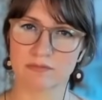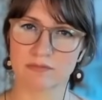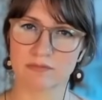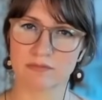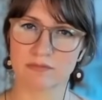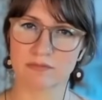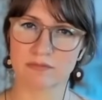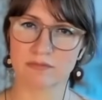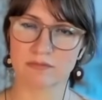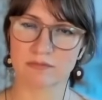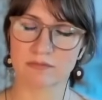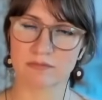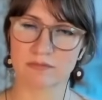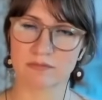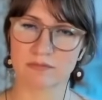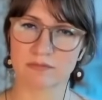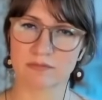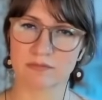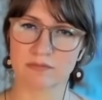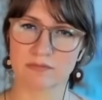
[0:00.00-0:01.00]

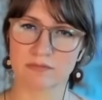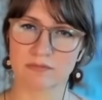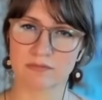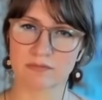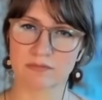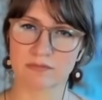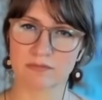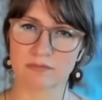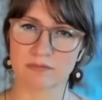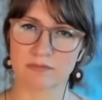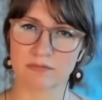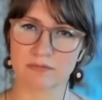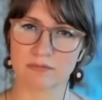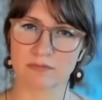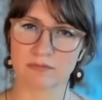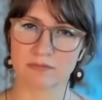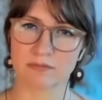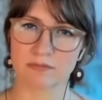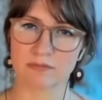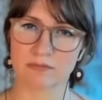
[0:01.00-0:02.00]

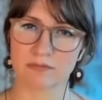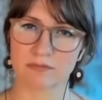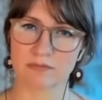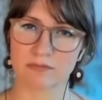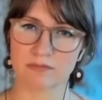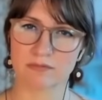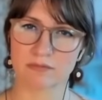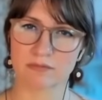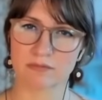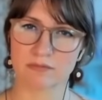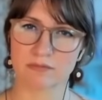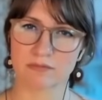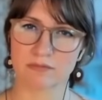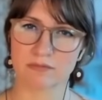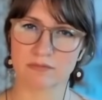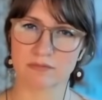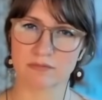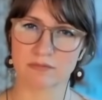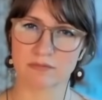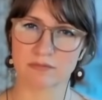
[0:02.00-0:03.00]

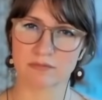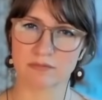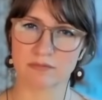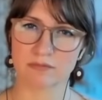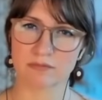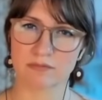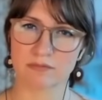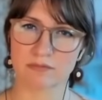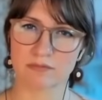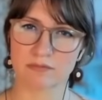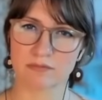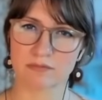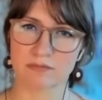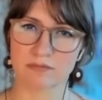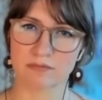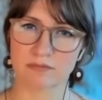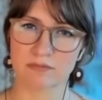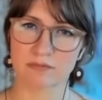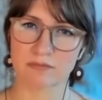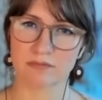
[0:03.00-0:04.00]
(silent)